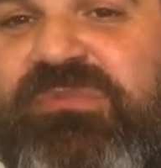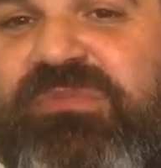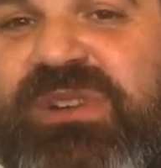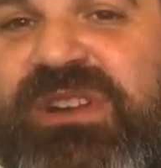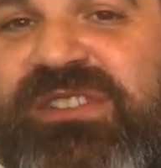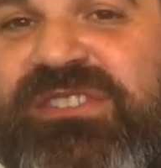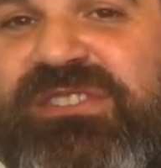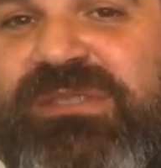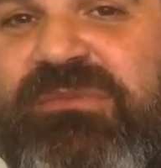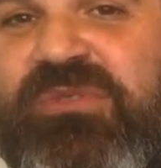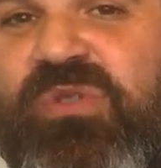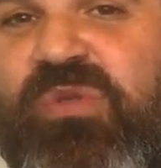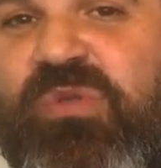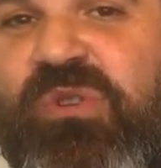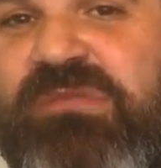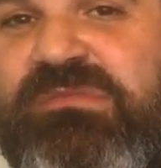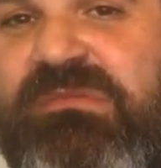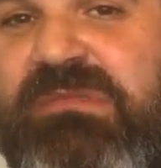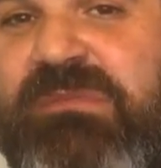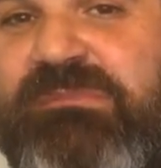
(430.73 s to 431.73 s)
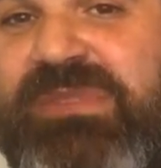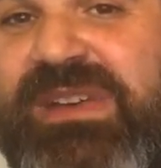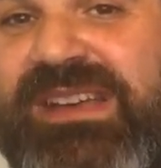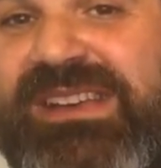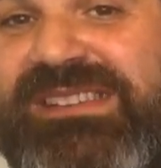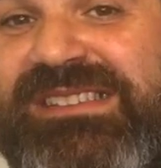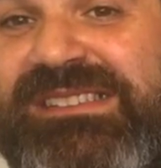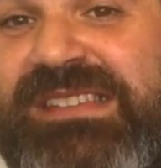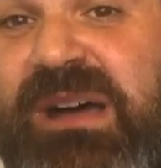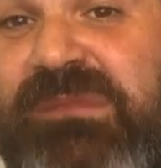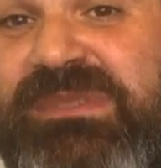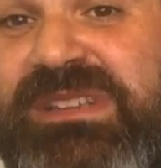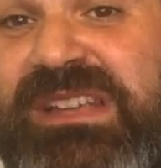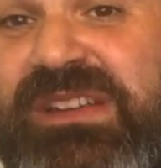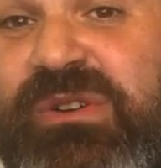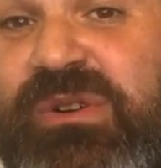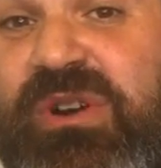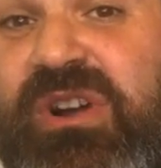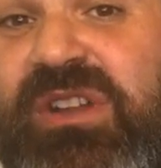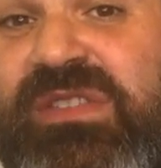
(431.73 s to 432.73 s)
bring in some chord when my pick stopped
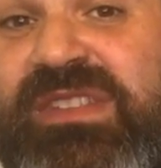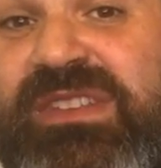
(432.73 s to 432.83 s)
here on